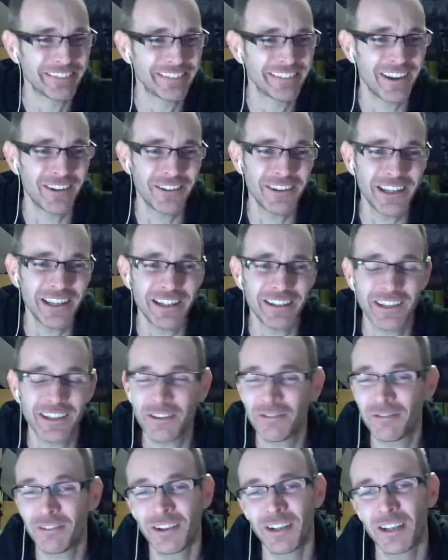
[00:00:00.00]
we've oh, yeah, it.
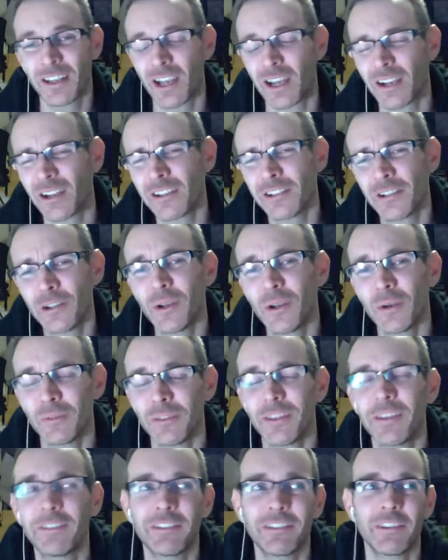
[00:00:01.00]
Definitely. And I knew it.
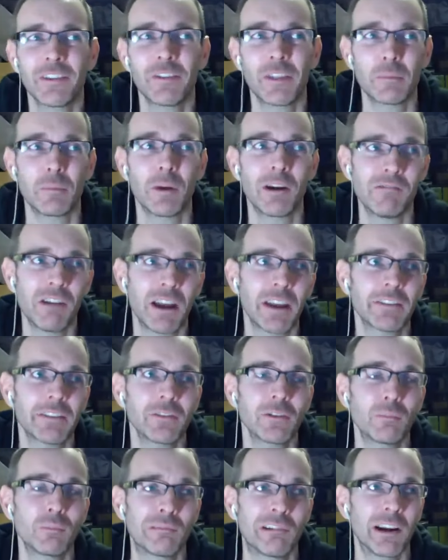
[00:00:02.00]
This is the thing. My
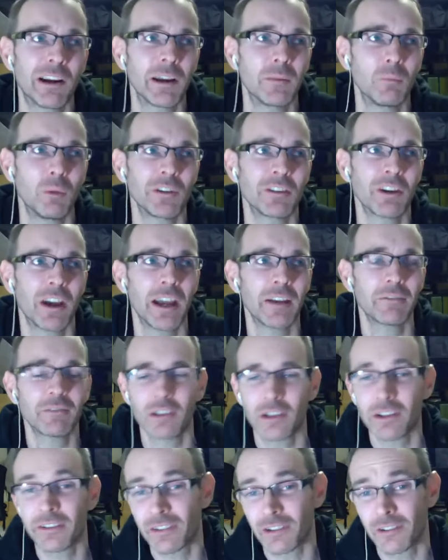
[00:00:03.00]
rational brain, which I have to
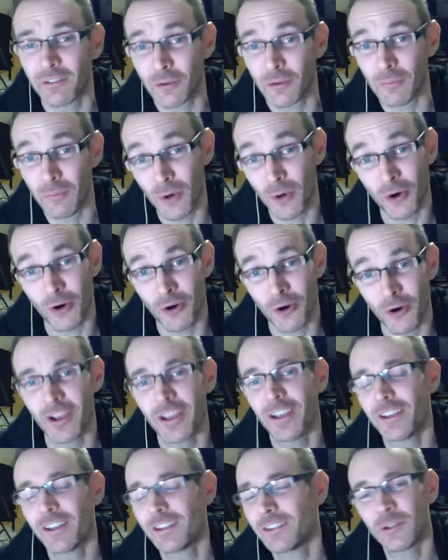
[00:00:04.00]
listen to more,
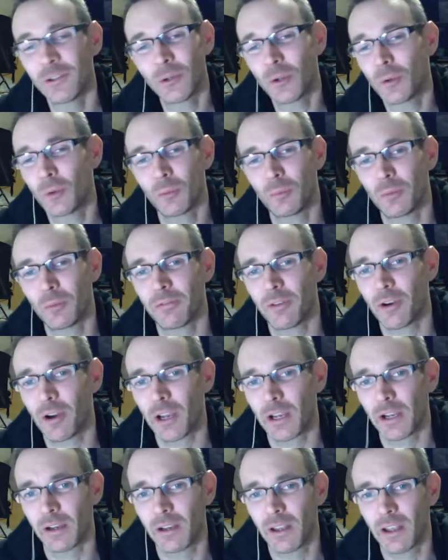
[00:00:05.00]
knew it would be
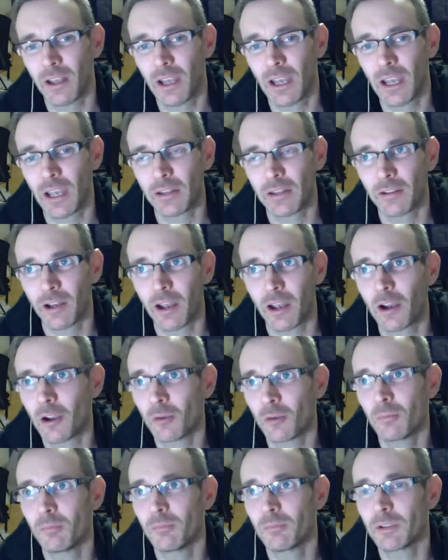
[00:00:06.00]
fine. And I
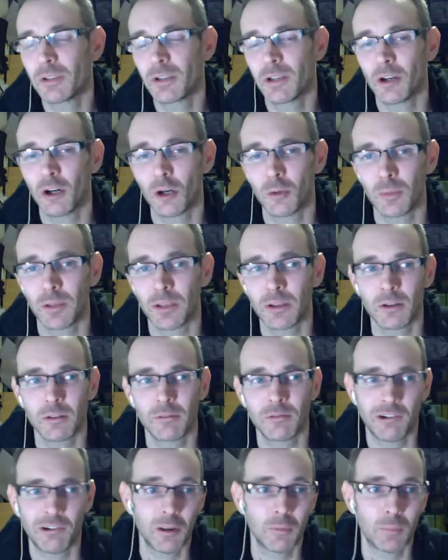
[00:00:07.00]
hope, you know, it would be good
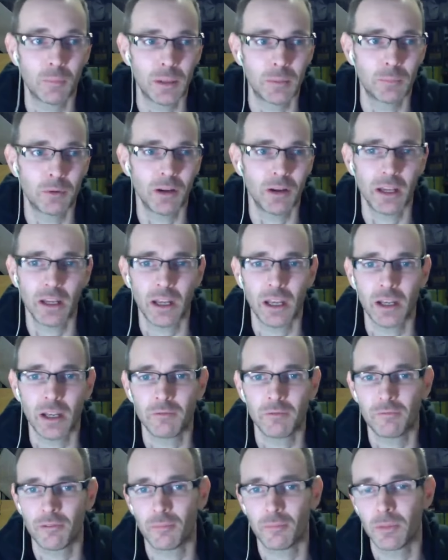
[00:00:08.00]
for other people and,
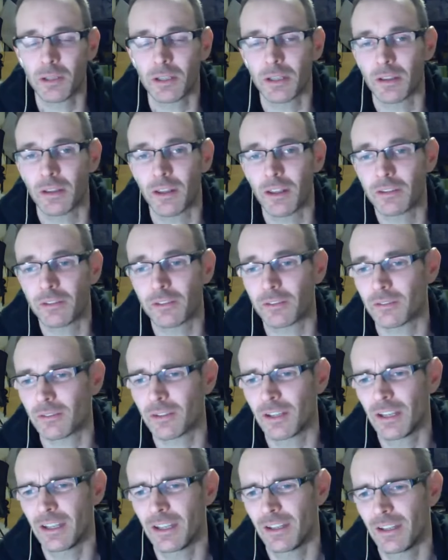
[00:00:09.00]
and for me. That's
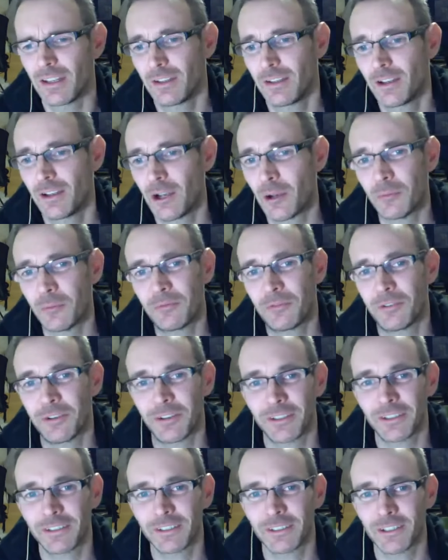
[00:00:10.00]

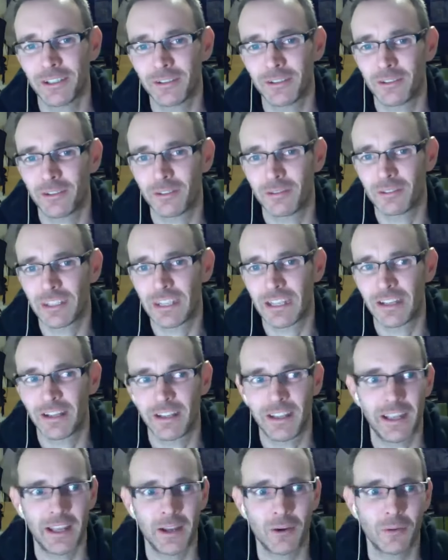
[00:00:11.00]
hopefully, you know, just getting
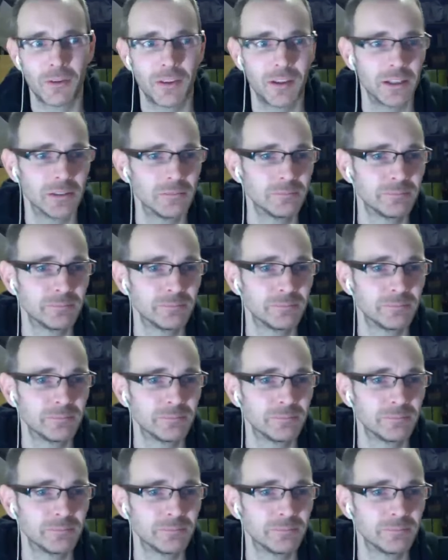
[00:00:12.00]
it out there.